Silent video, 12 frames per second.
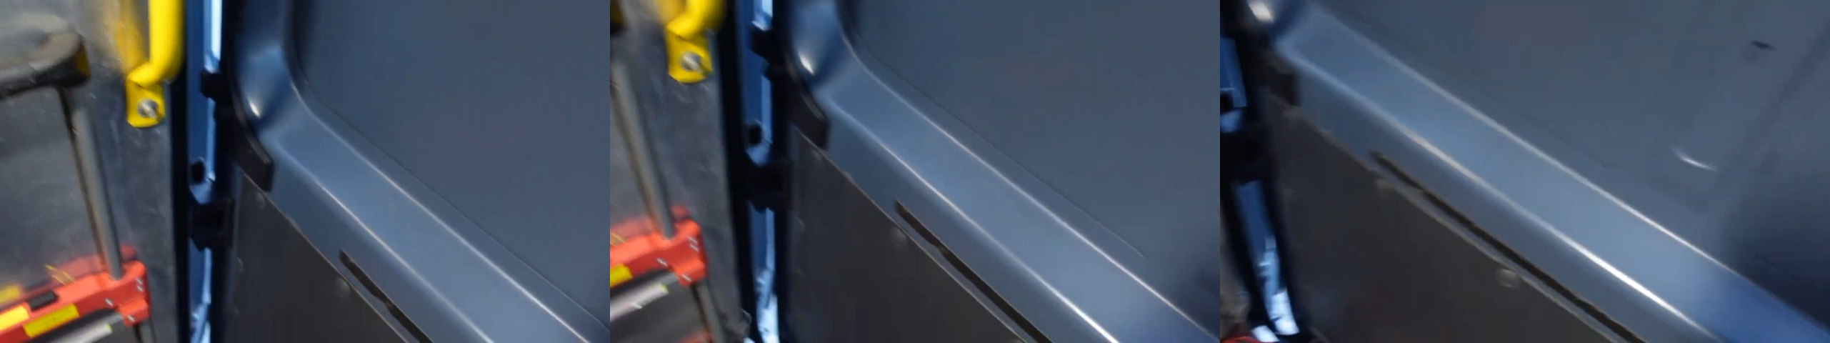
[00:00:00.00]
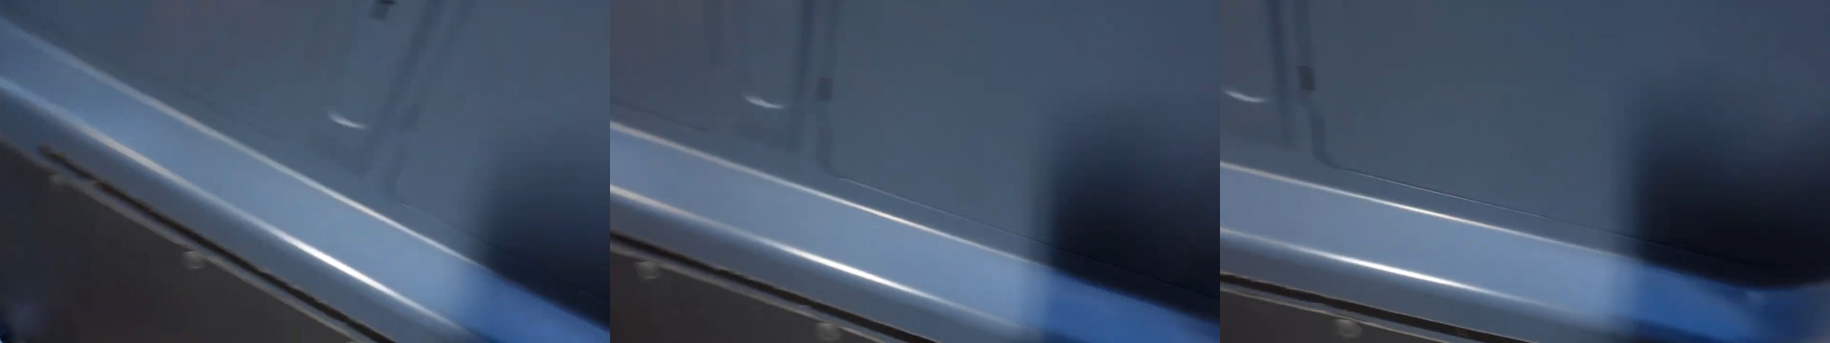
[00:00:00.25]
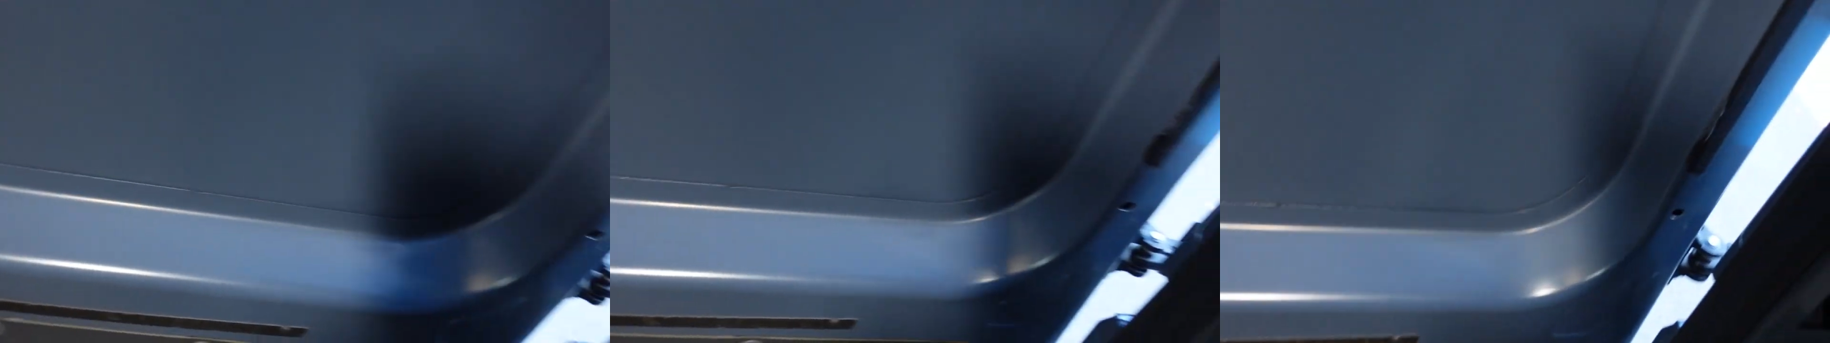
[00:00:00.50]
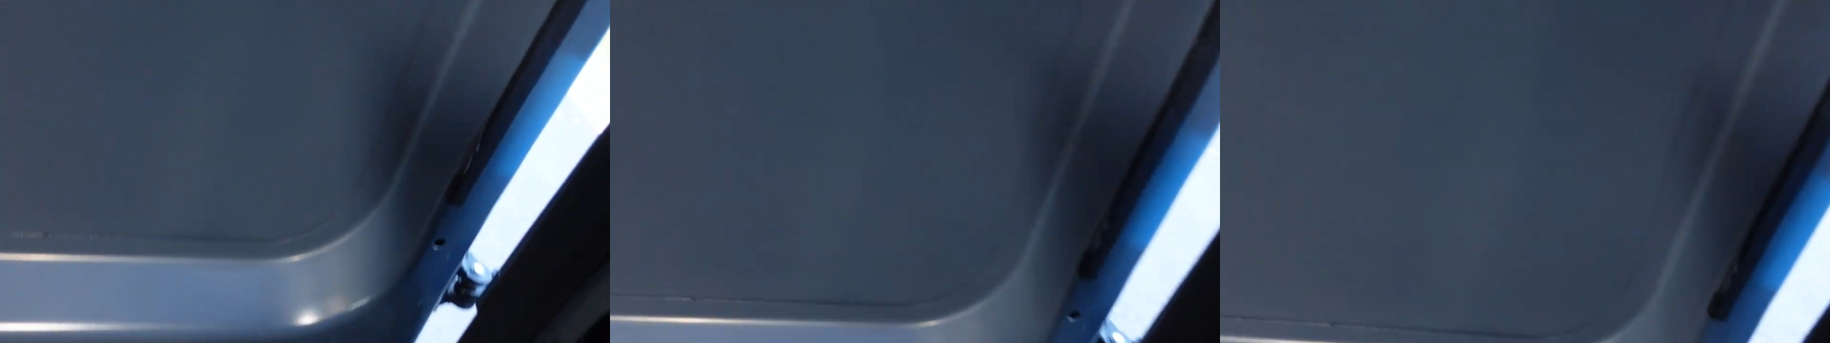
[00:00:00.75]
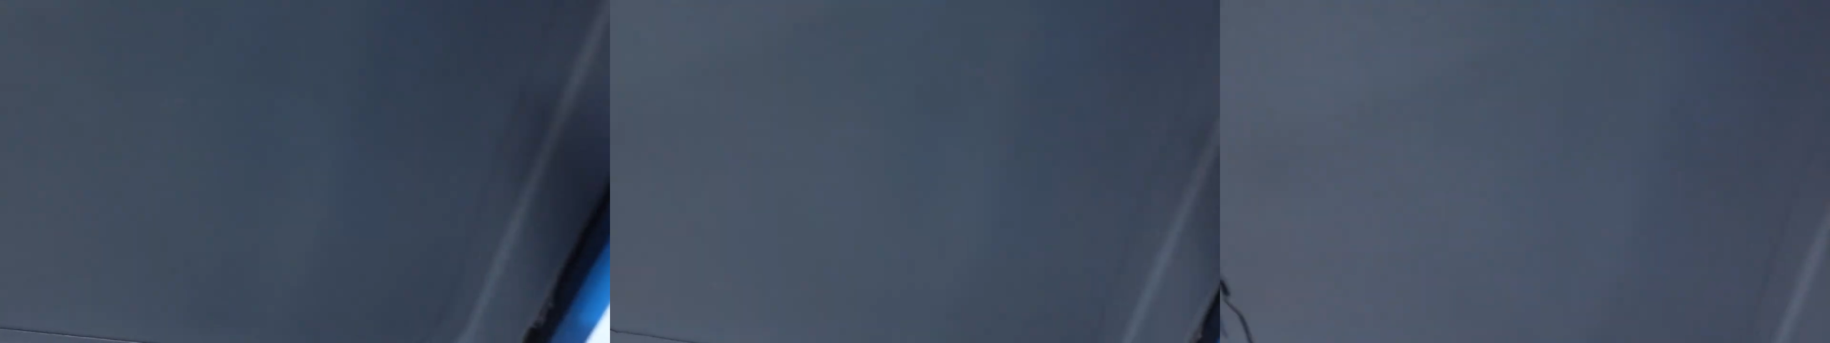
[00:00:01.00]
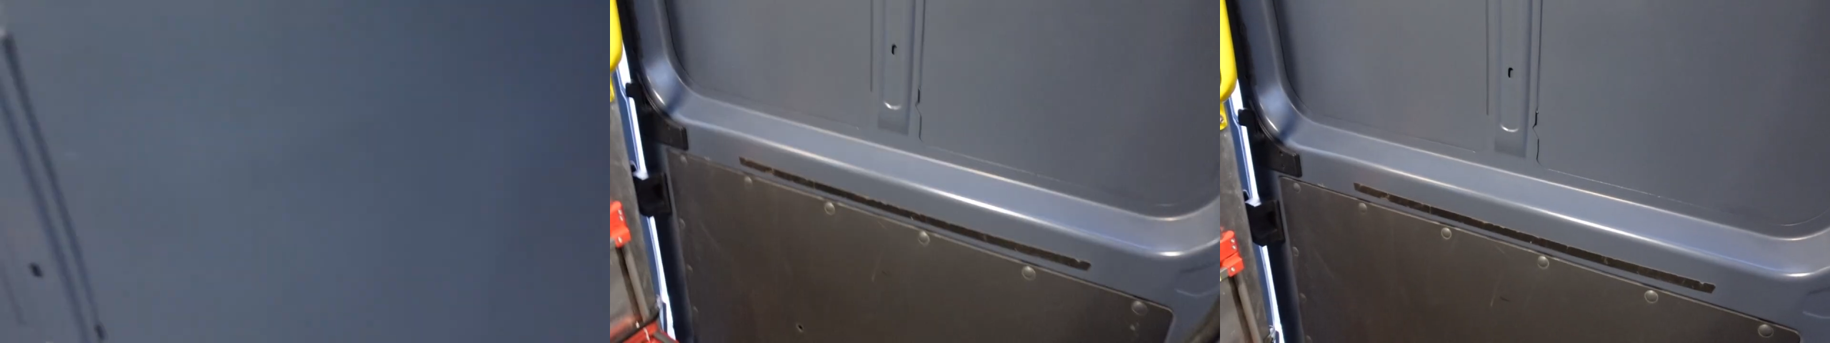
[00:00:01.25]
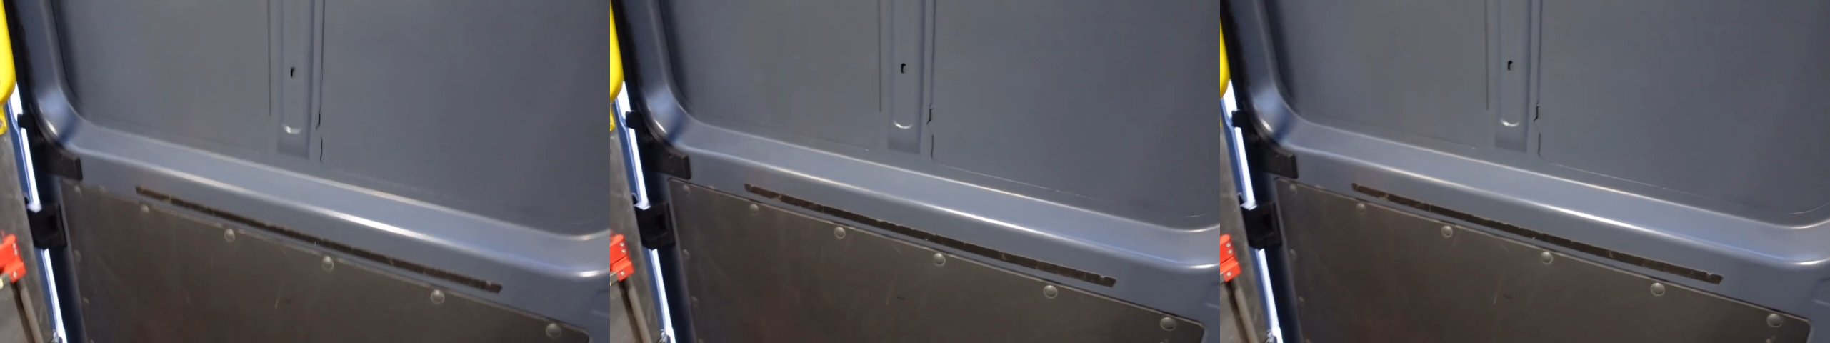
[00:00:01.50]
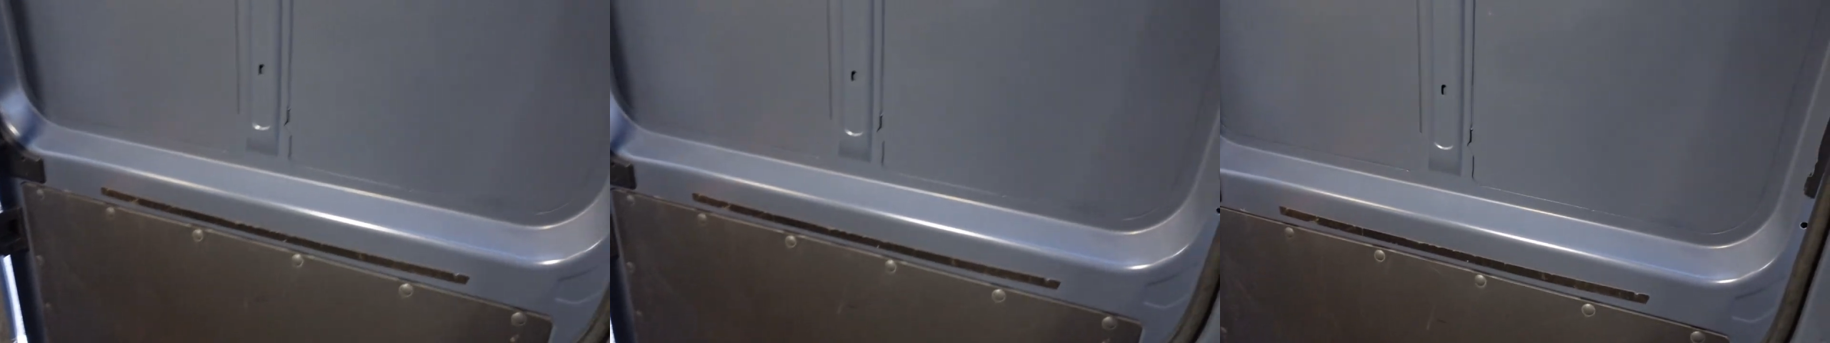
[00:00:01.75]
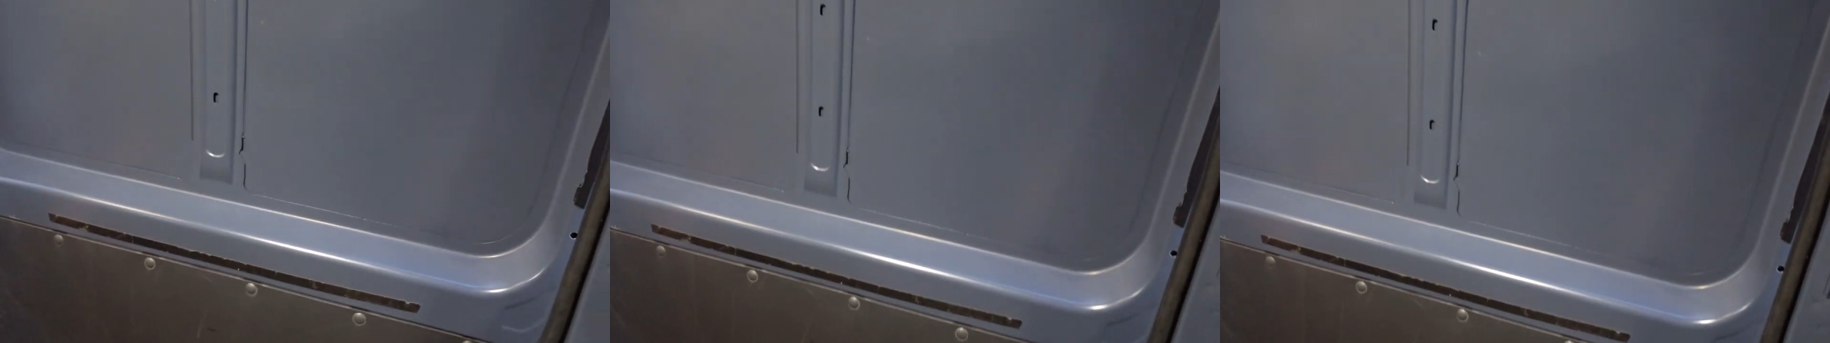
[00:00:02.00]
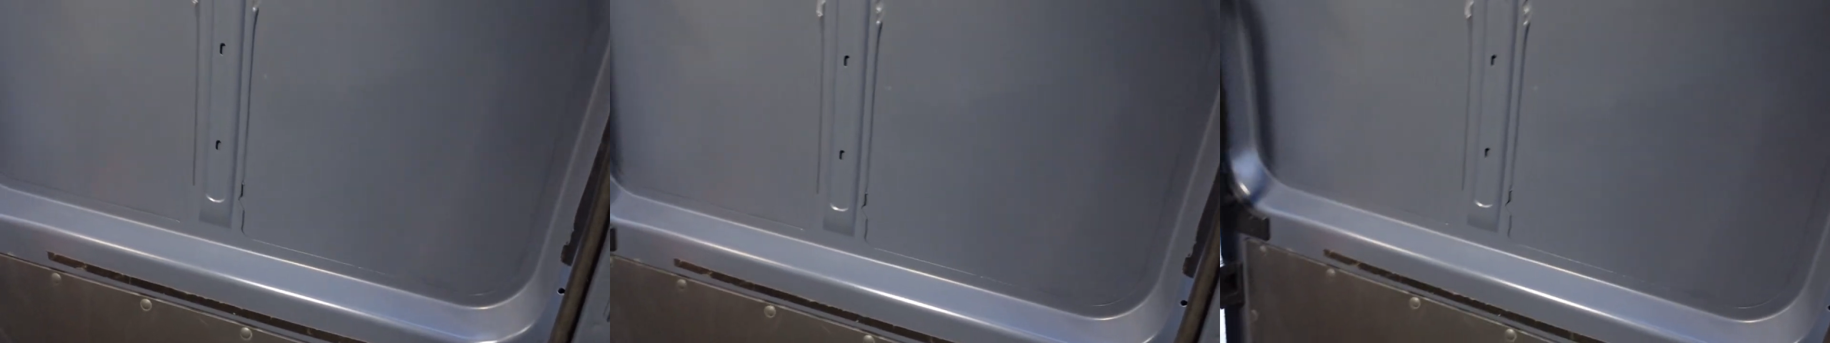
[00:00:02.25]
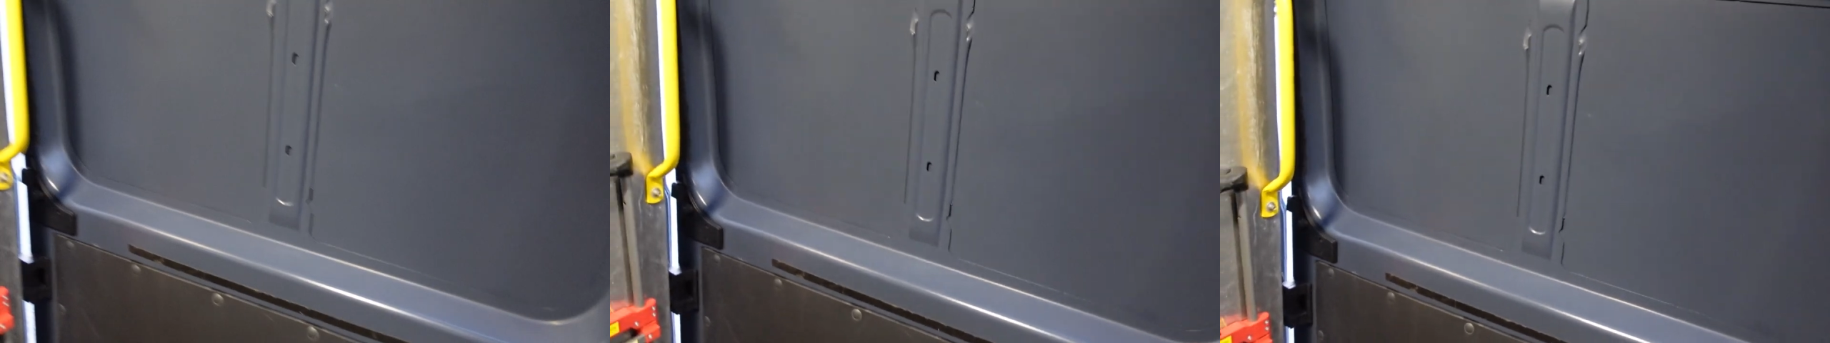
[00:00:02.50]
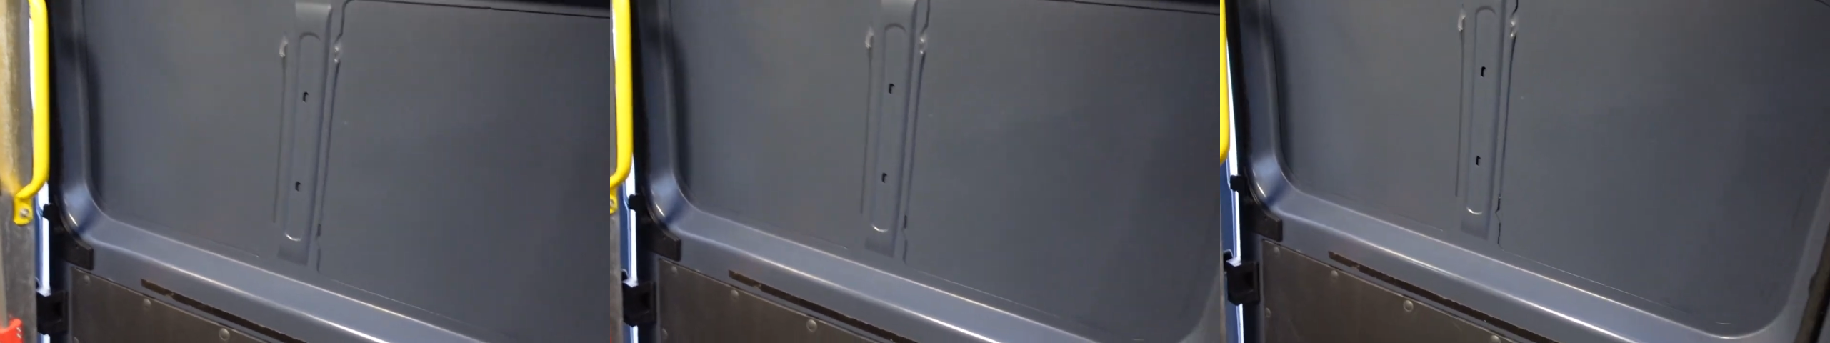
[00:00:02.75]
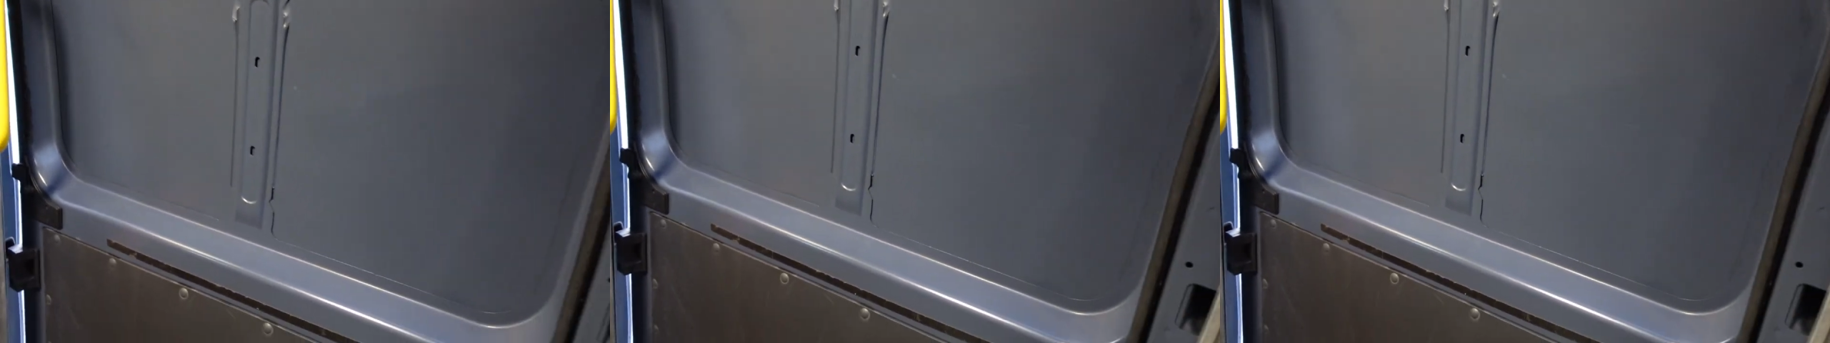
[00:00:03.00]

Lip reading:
[unreadable: no face in view]